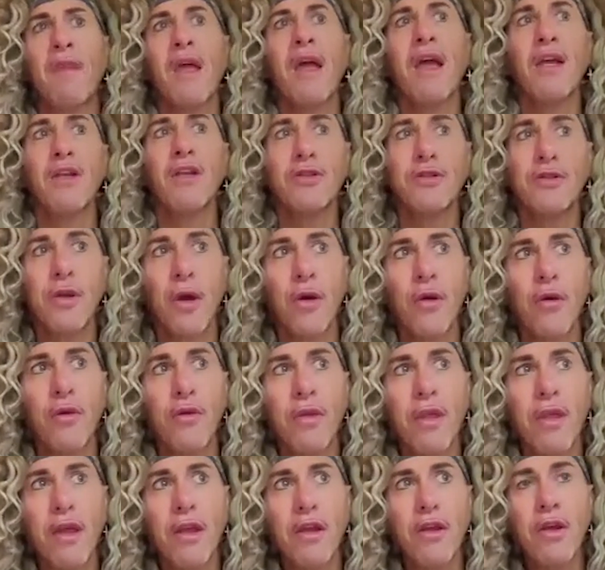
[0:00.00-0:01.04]
So
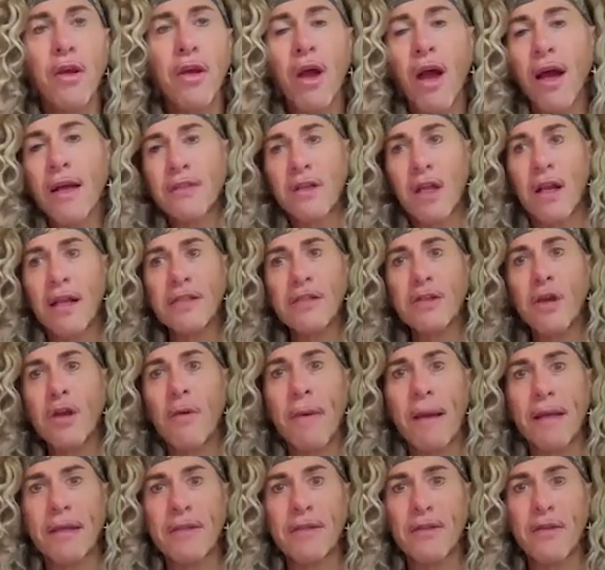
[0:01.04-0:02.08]
you guys, let's go
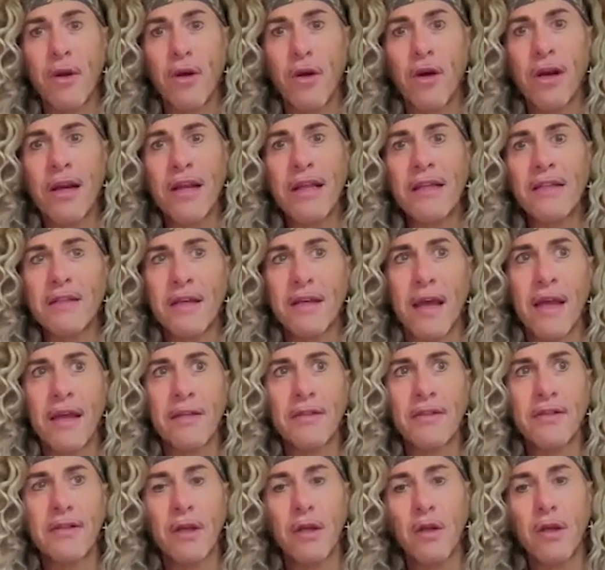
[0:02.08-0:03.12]
back to the earlier
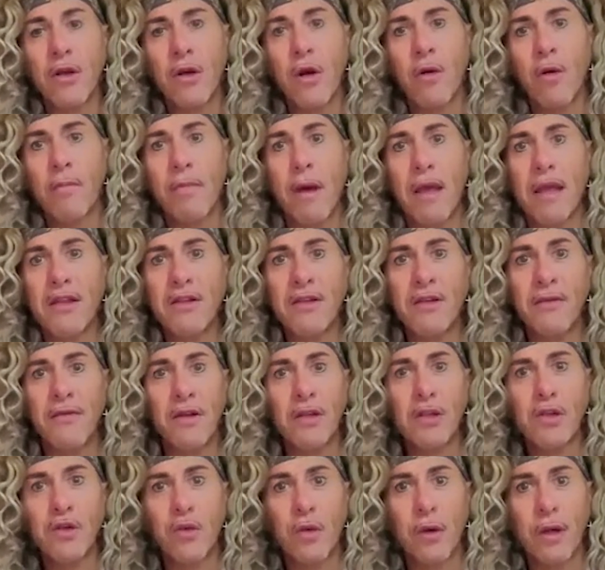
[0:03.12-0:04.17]
days,
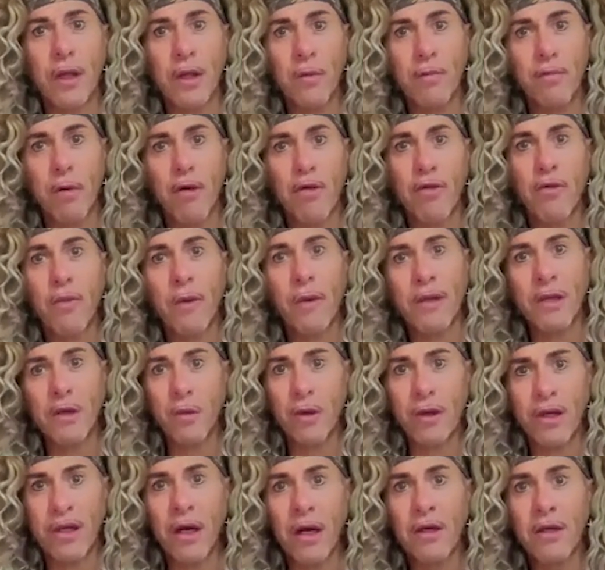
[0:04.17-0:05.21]
individually, both when you were
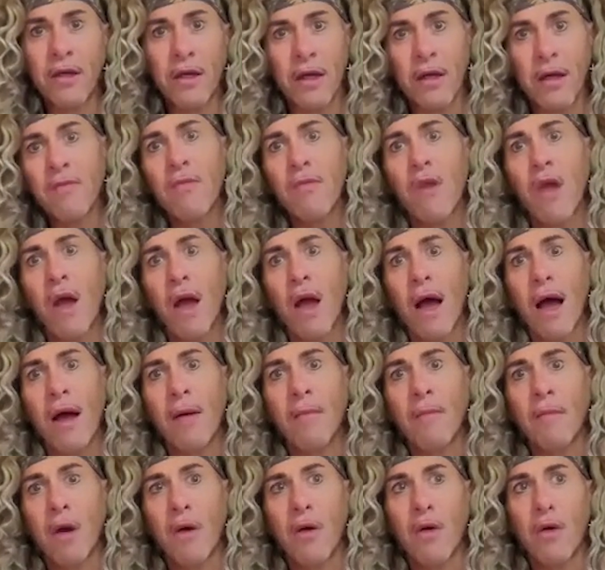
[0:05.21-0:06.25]
younger.
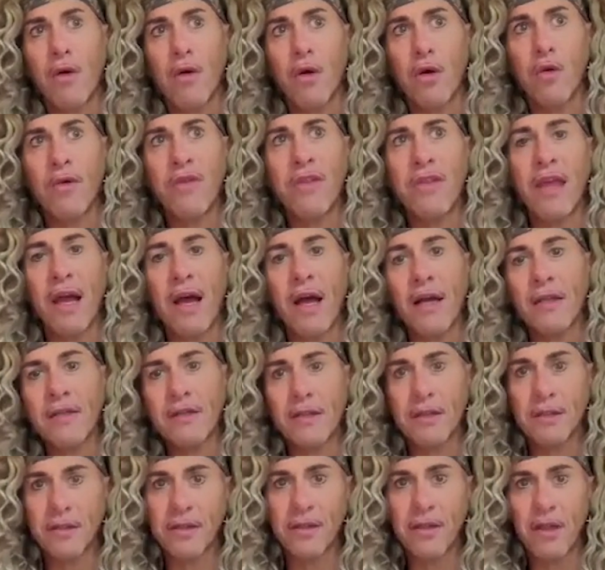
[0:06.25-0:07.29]
Who were the
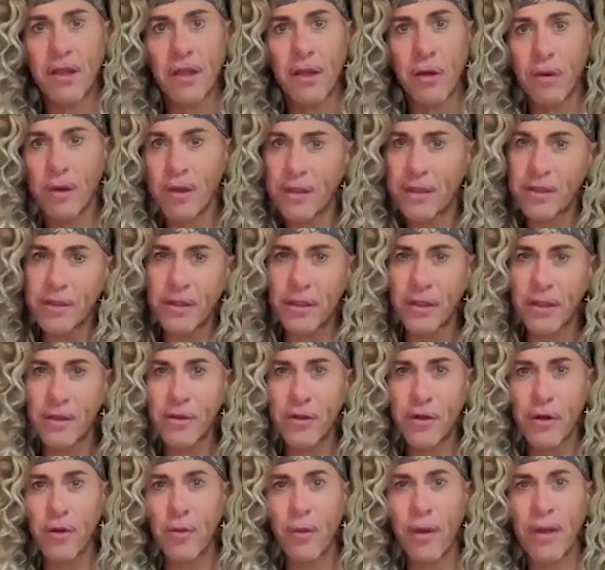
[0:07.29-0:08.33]
artists that you were listening
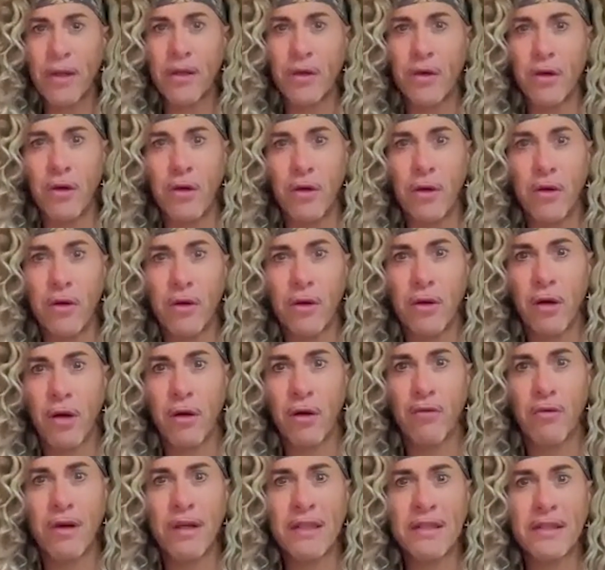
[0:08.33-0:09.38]
to when you,
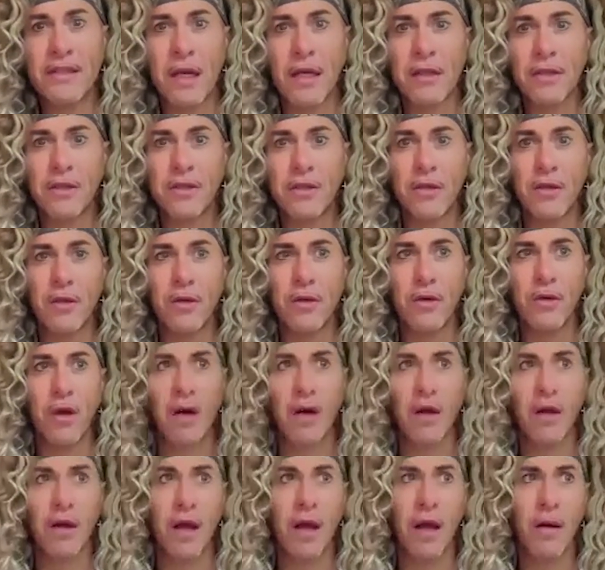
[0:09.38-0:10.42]
really started to
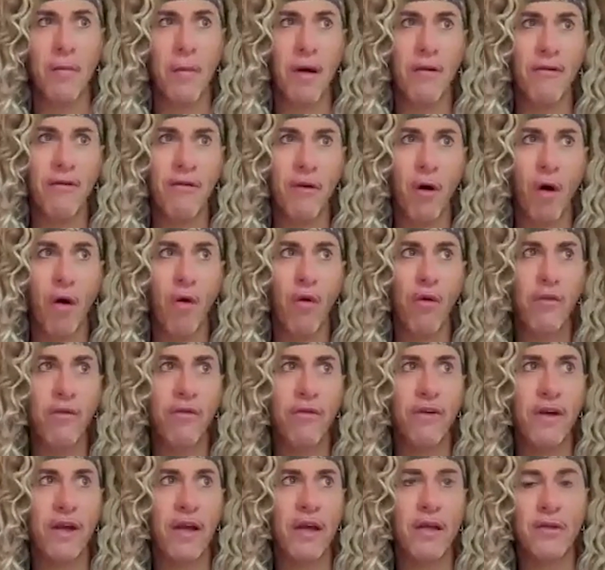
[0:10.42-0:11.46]
evolve
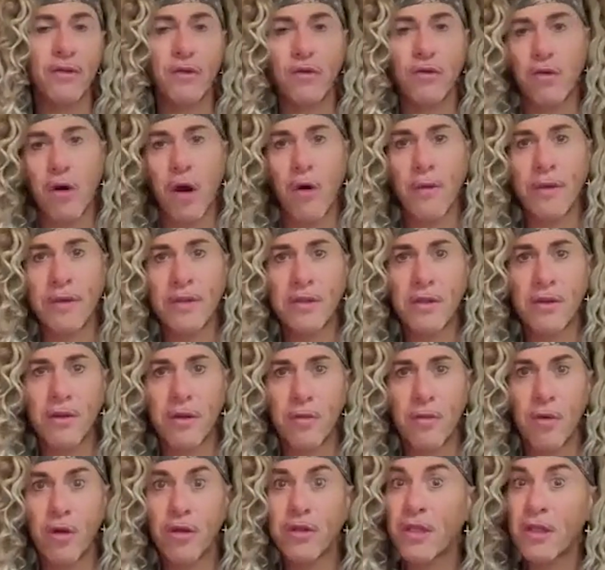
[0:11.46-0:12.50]
and grow into the
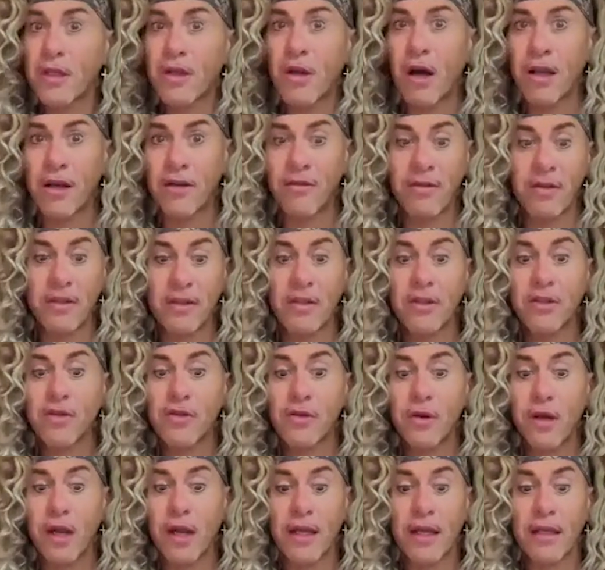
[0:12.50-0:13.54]
music kind of
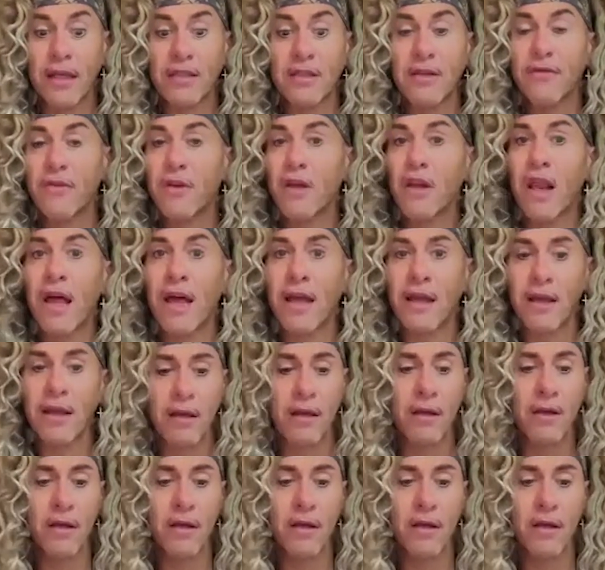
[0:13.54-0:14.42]
industry, I guess, if you like?